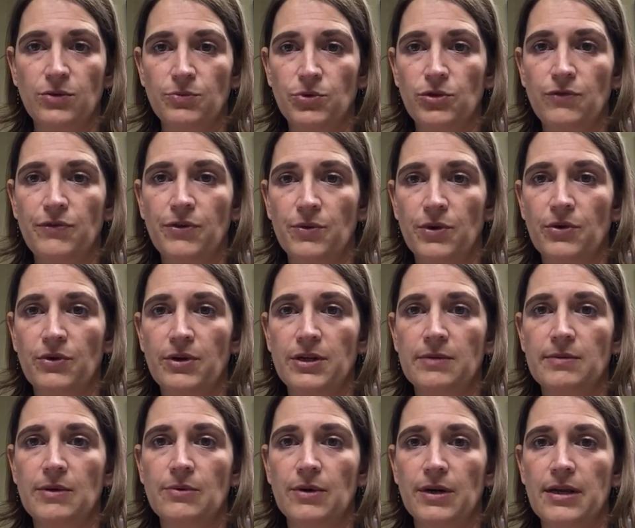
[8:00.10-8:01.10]
move that we're going to
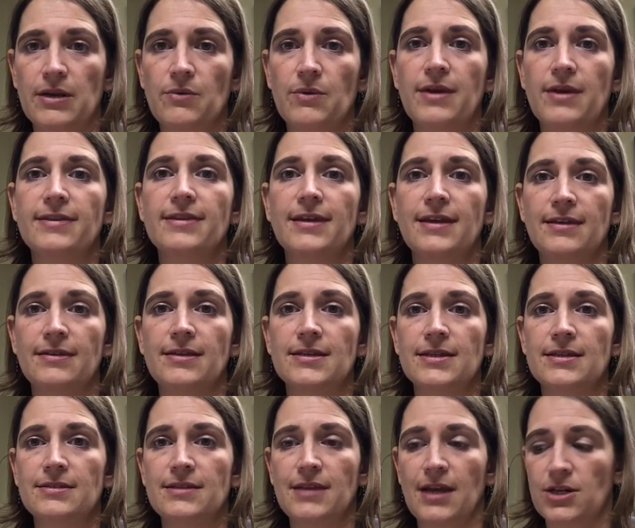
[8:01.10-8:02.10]
be working with in this
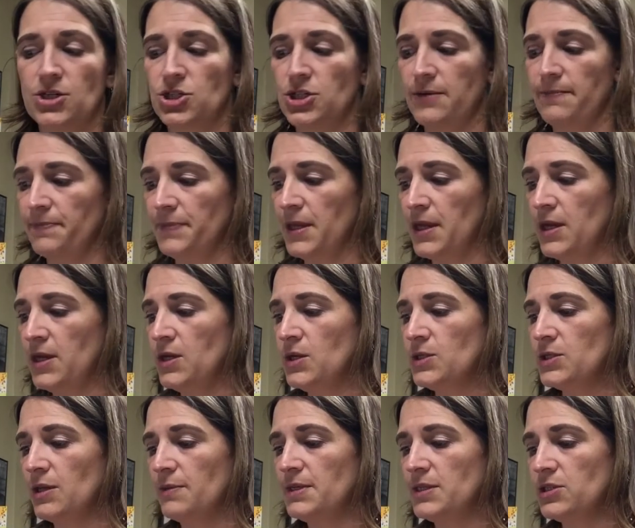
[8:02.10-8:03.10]
section.
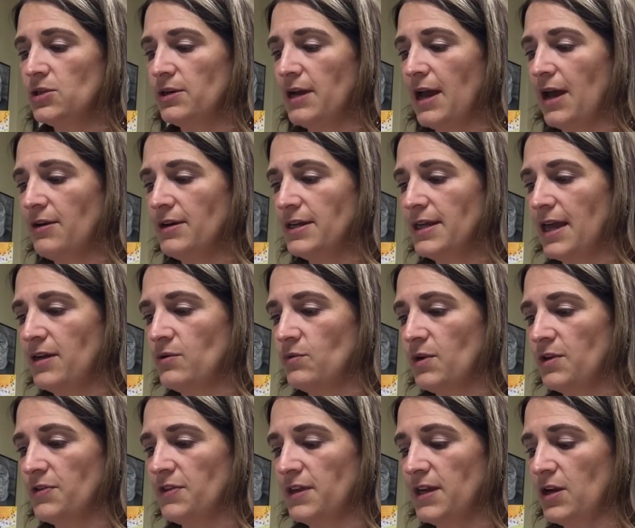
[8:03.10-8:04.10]
So let me start out again
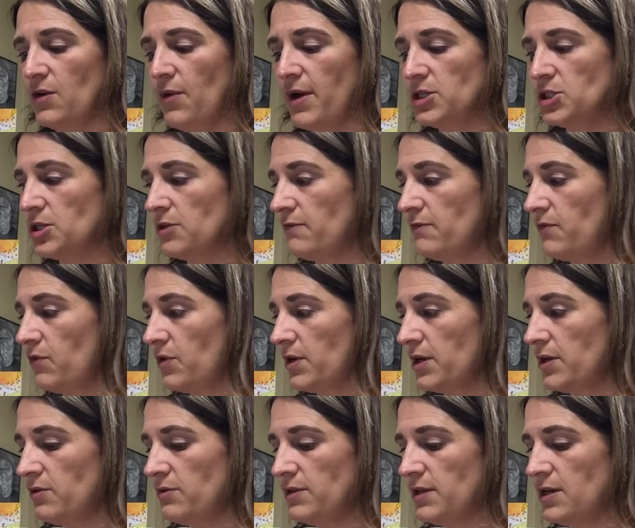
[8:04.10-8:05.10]
with an equation for
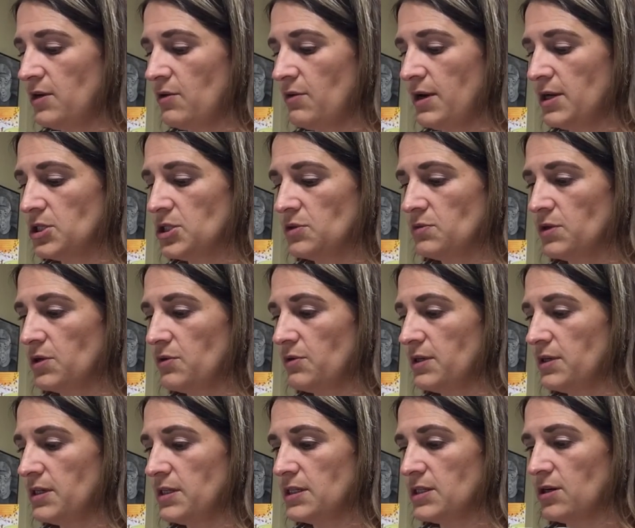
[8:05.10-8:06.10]
you. The equation we're
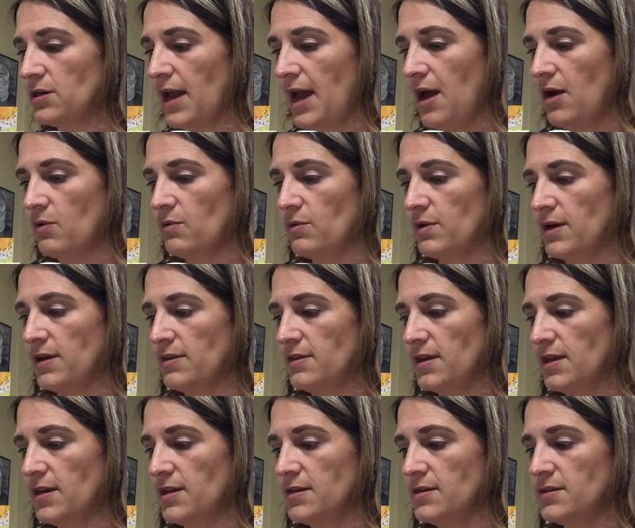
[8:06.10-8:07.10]
going to start out with
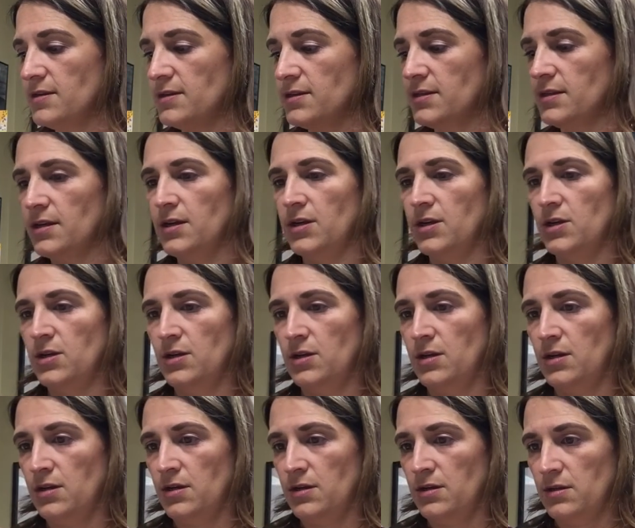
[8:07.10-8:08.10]
is
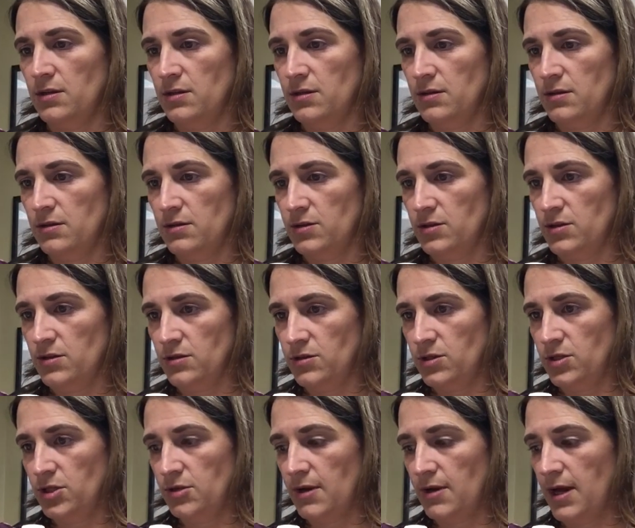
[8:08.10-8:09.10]

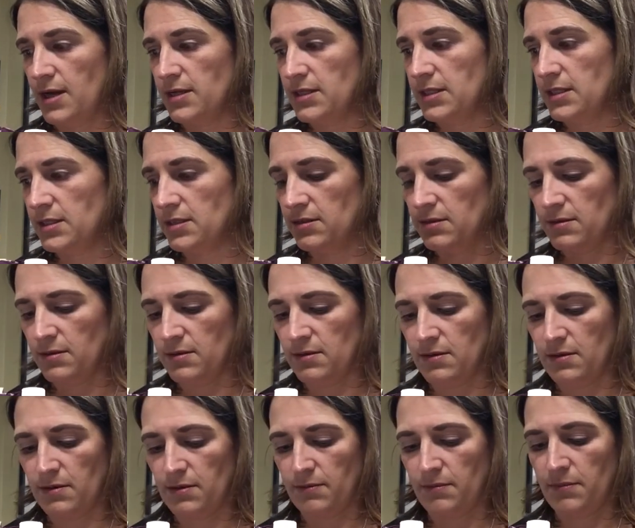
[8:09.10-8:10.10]
2x
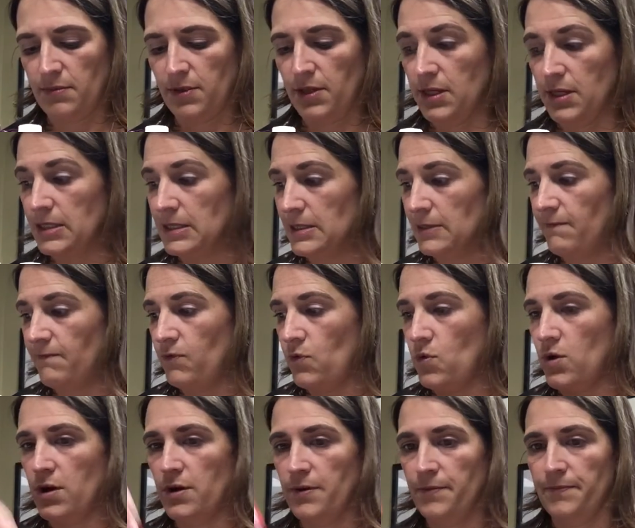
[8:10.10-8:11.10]
plus
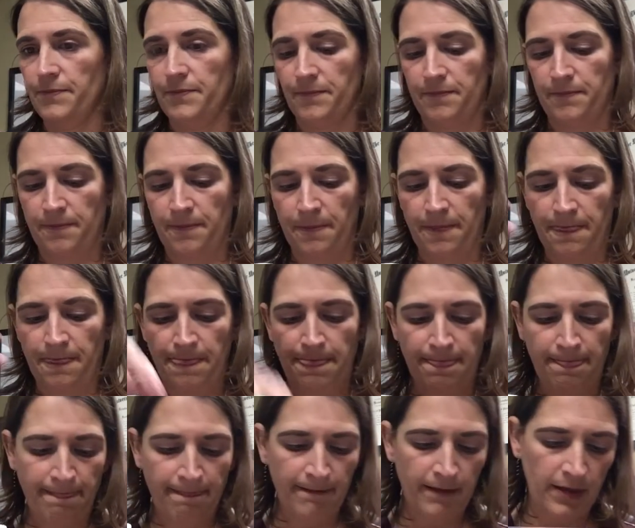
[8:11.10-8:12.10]
4
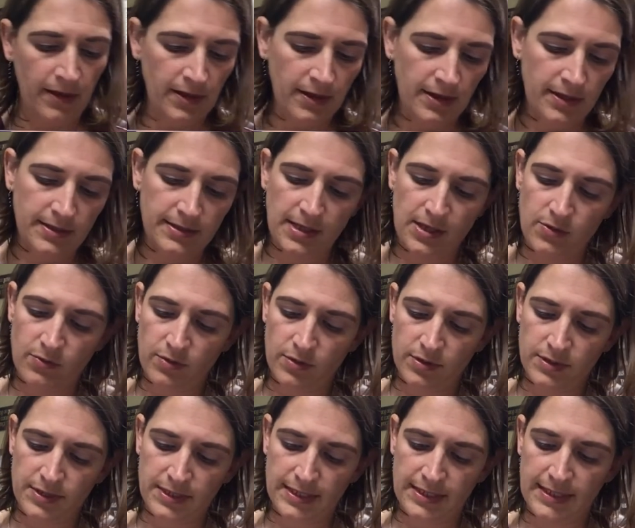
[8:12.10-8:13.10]
is
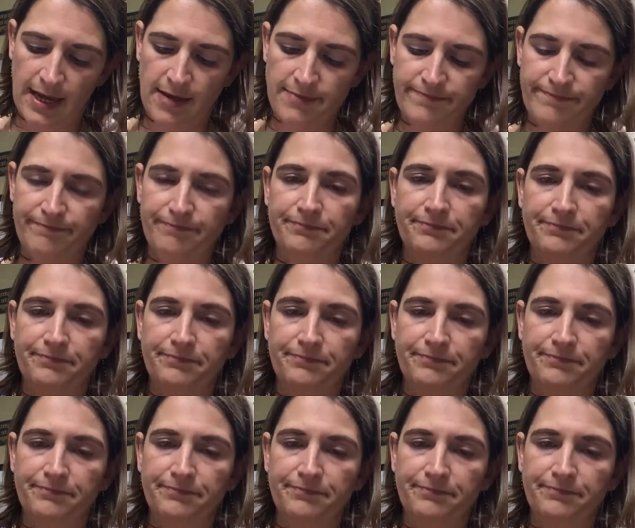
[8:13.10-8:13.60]
equal to 10.